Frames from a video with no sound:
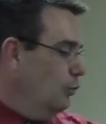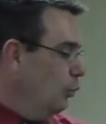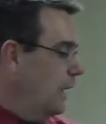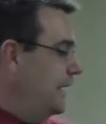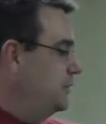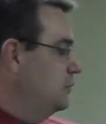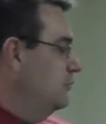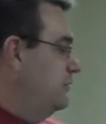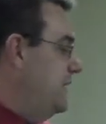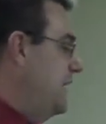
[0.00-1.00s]
why
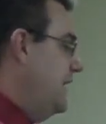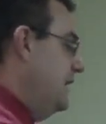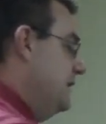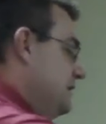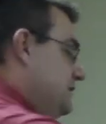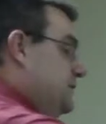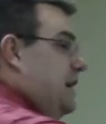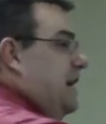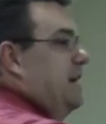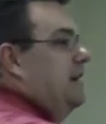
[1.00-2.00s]
do they
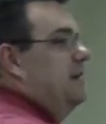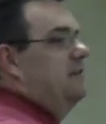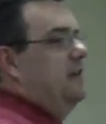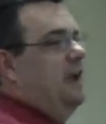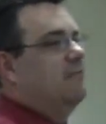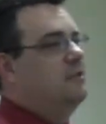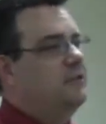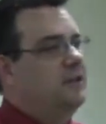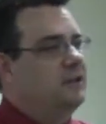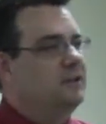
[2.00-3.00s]
say that
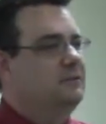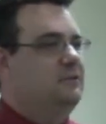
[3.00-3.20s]
everything